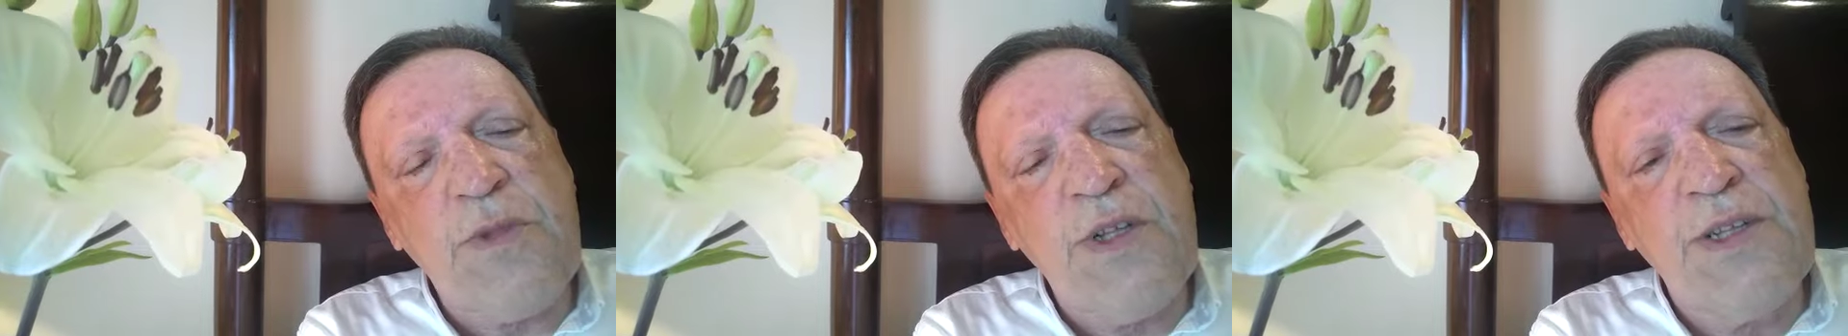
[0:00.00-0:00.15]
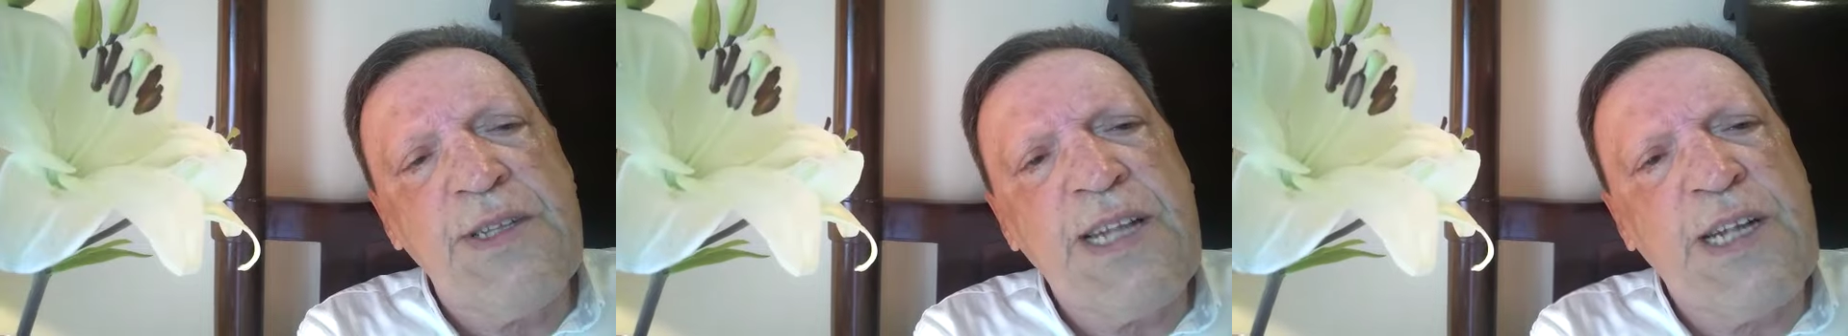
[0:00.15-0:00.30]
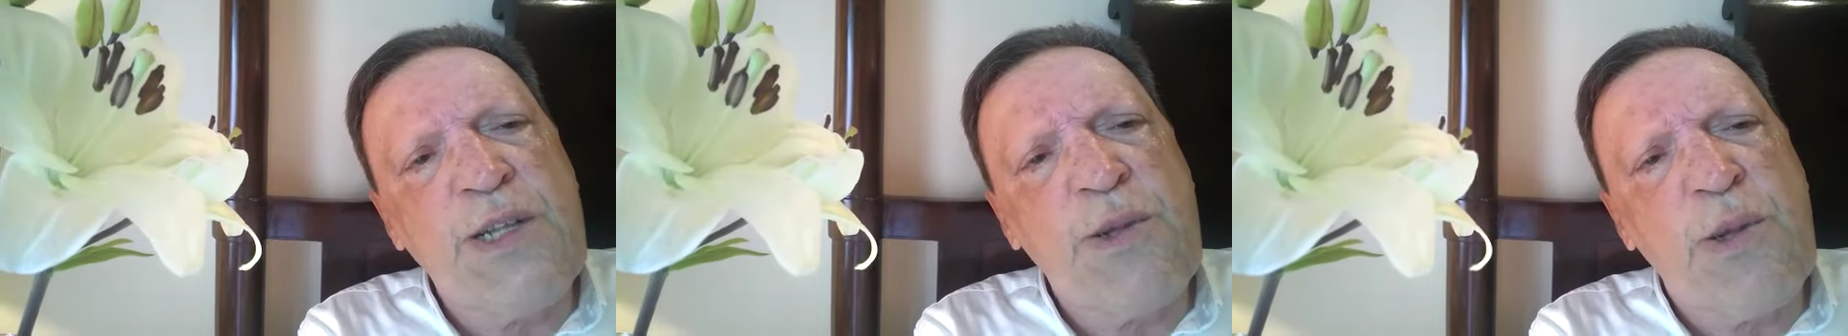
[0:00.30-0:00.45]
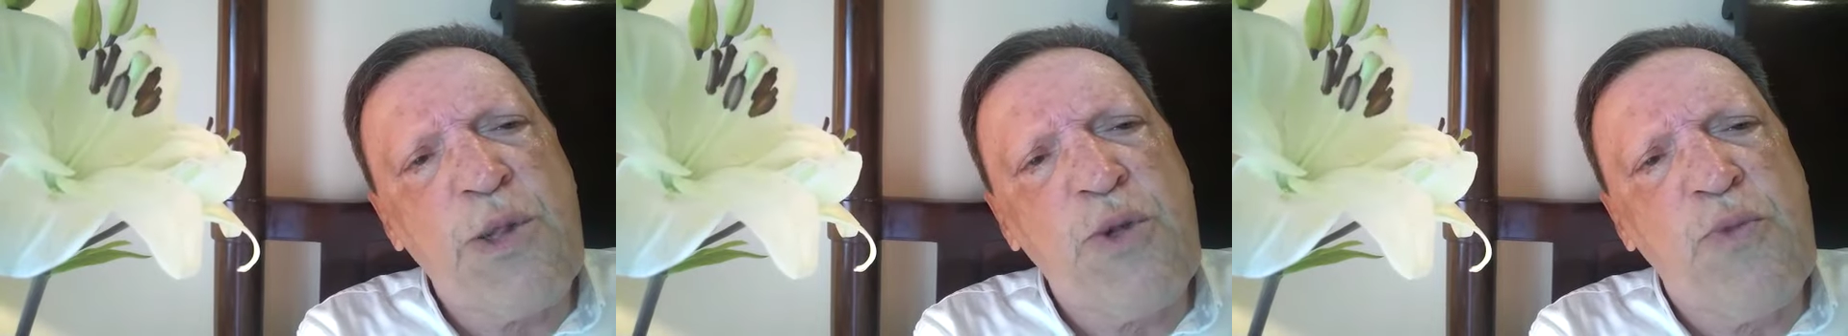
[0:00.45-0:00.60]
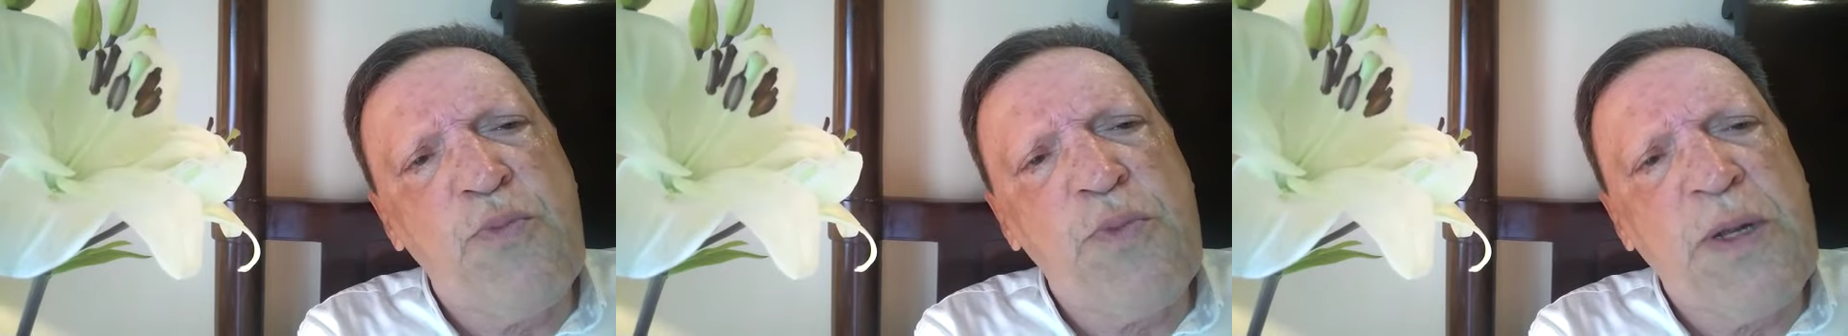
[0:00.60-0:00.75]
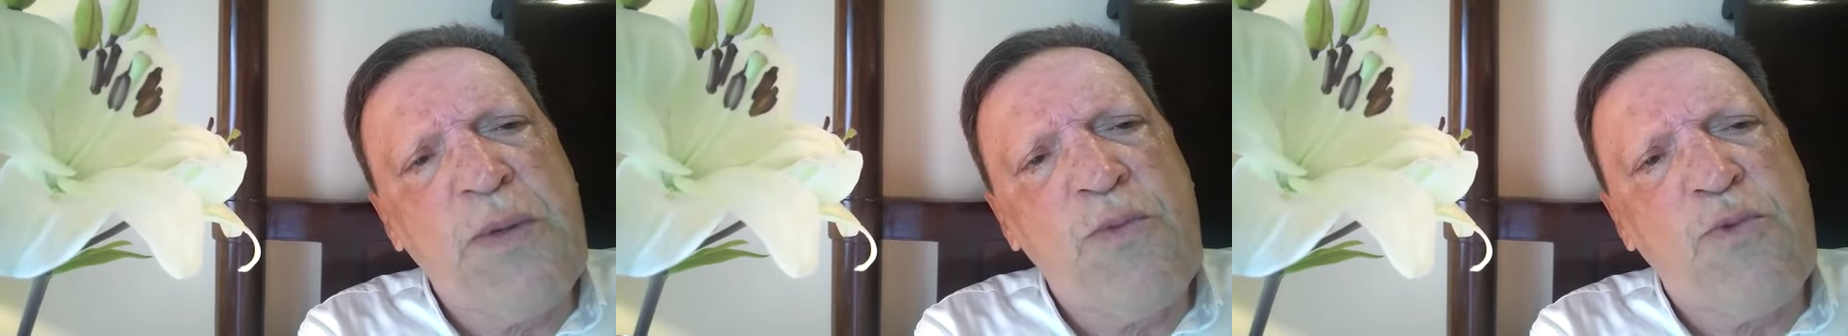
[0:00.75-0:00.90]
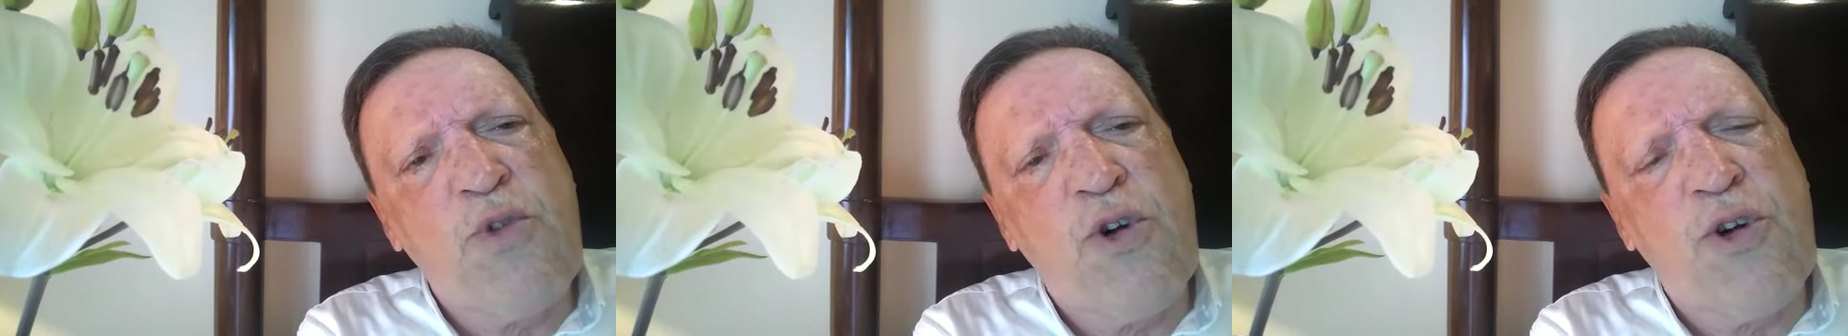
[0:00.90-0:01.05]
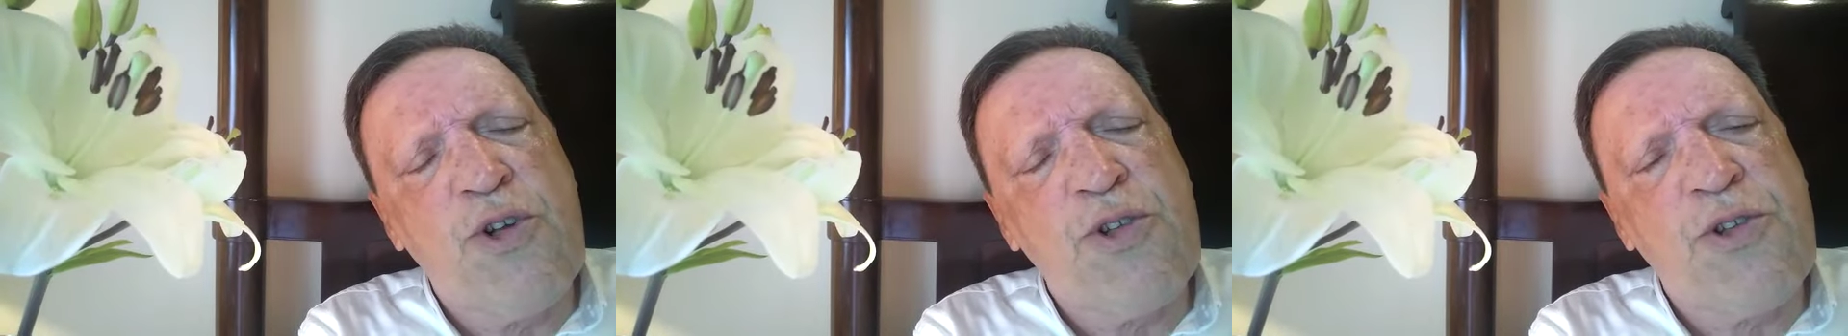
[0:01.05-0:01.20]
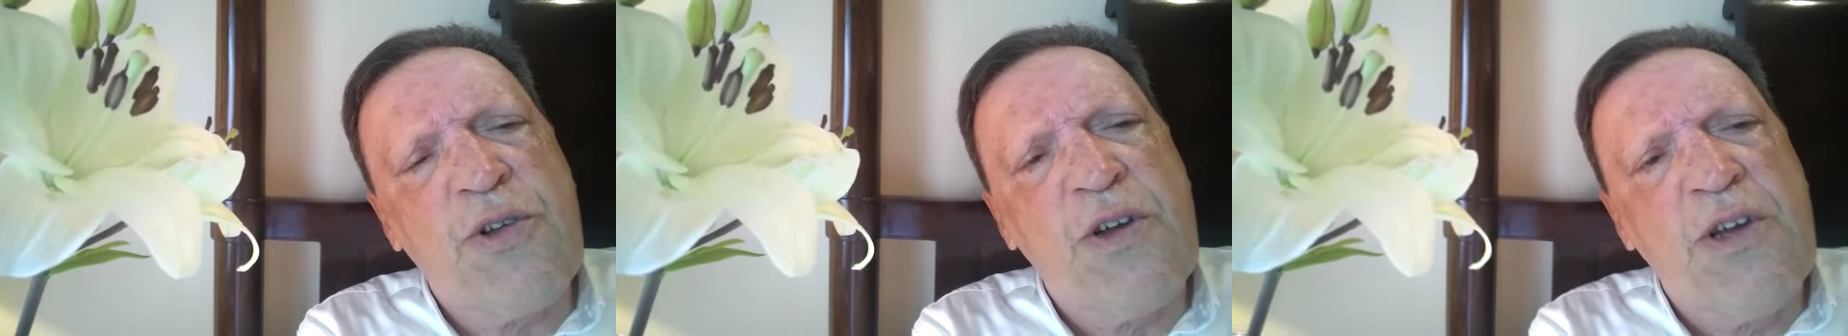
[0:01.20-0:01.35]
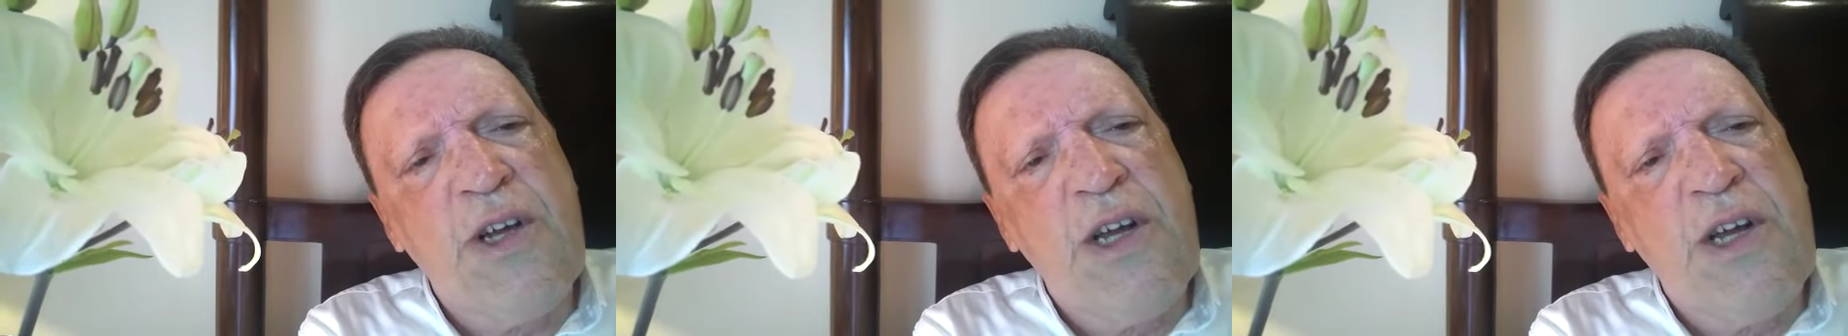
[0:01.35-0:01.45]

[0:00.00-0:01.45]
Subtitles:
That the Supreme Court,